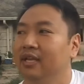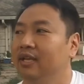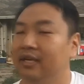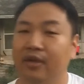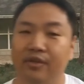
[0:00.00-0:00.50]

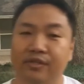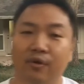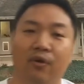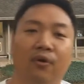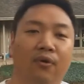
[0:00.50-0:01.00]
Now, there's a
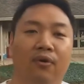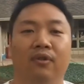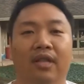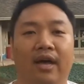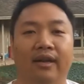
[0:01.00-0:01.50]

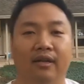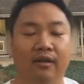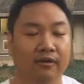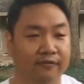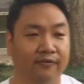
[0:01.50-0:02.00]
whole lot
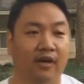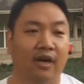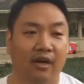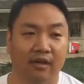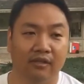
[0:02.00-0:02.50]

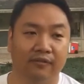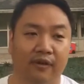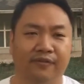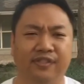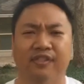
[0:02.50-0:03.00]

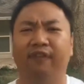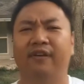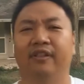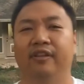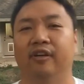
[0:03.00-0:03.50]
of stuff
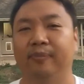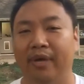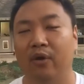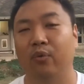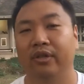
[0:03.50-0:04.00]
out there
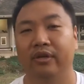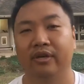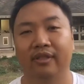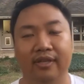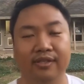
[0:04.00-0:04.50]
about whether
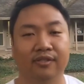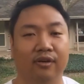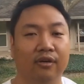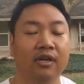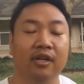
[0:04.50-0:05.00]
things
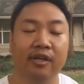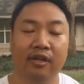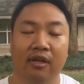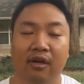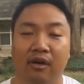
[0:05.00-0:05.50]
are
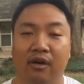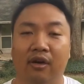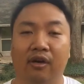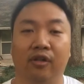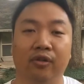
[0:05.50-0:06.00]

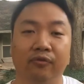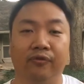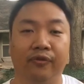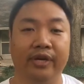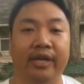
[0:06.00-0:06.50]

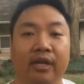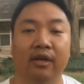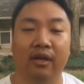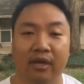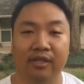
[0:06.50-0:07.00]
gluten-free.
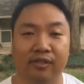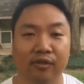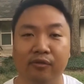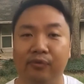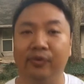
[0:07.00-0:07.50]
Is
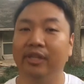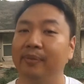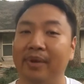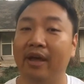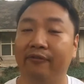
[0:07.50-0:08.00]
gluten really
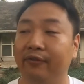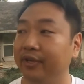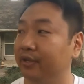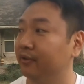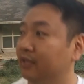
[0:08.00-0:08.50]
bad for
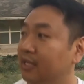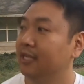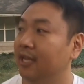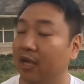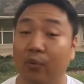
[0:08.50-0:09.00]
you?
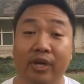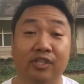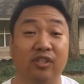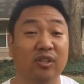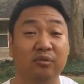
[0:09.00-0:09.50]
What
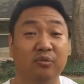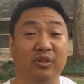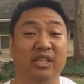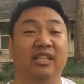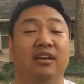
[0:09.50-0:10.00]
does gluten
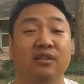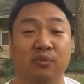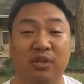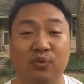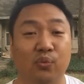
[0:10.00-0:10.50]
really does?
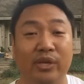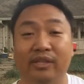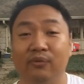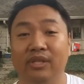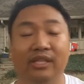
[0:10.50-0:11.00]
What does wheat
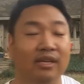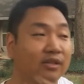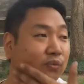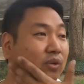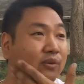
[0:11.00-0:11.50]
really
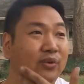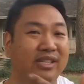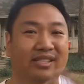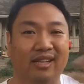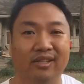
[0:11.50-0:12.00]
does? What
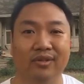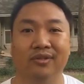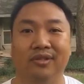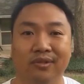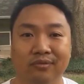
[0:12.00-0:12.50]
exactly is
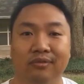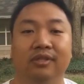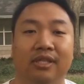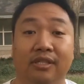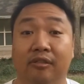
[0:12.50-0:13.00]
gluten?
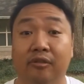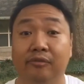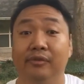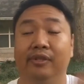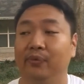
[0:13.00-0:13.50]
Is
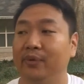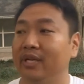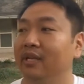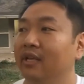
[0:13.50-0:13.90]
gluten really wheat?